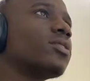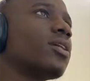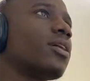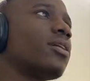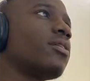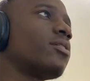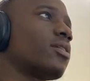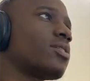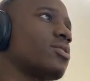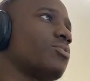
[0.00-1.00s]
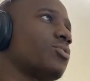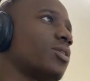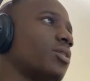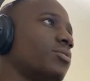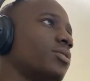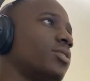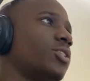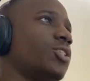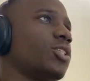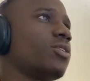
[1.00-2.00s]
Okay, you can see we took out
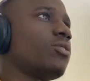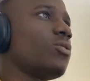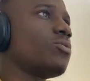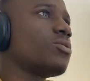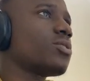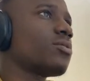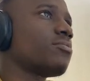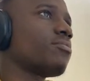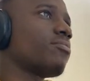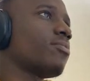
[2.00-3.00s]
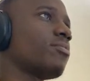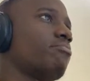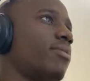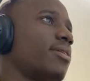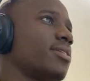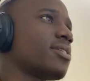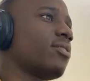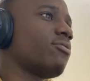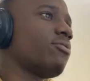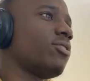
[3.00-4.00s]
Asian lows by the start
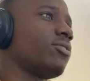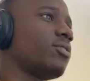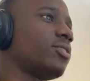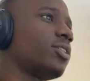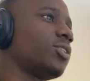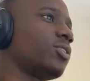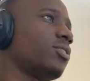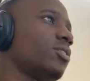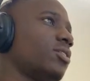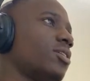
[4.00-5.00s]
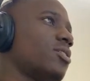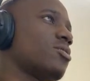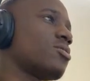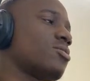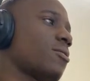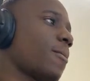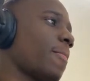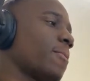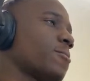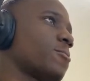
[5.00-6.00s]
of London session.
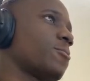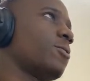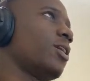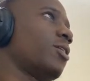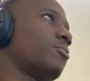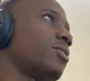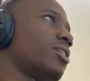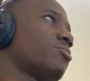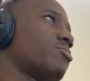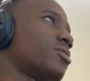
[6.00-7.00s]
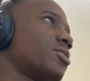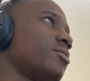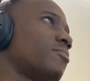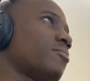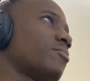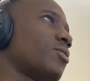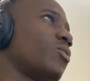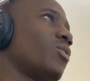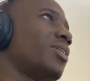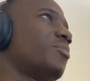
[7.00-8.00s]
So what I would like to see,
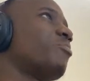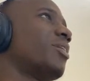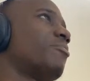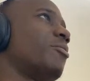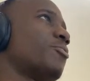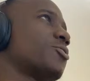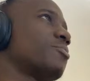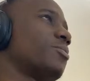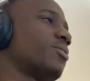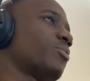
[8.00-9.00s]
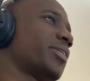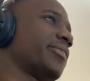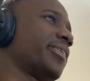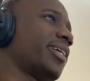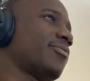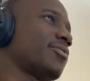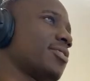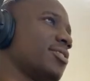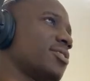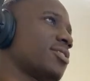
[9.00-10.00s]
what might be possible, not what I would like to see,
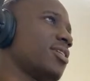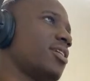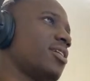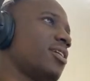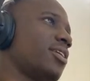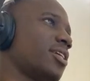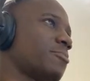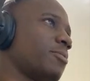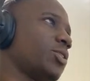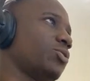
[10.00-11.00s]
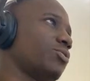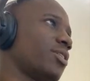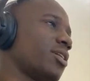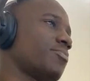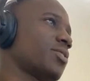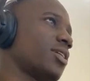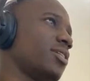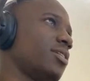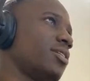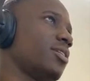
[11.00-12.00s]
is an expansion to the
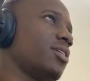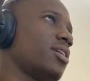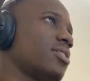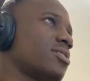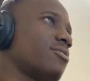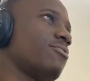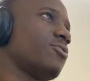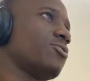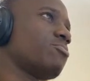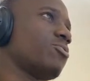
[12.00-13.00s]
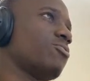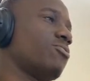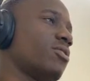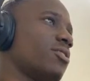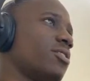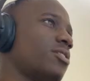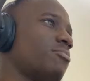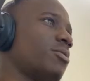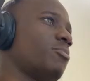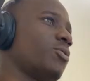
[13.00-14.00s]
upside as the false move, and then
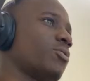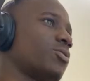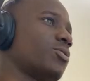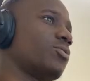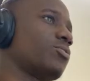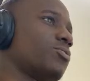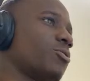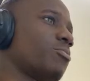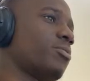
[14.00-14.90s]
maybe you continue to drop.